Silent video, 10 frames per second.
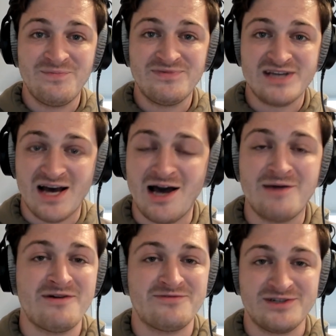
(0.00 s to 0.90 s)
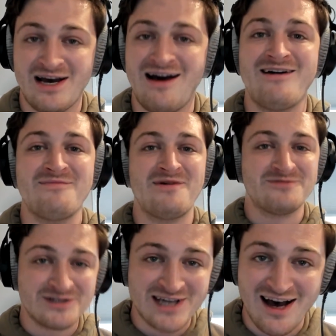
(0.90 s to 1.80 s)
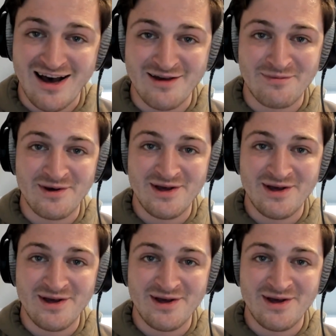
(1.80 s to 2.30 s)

time after time after time.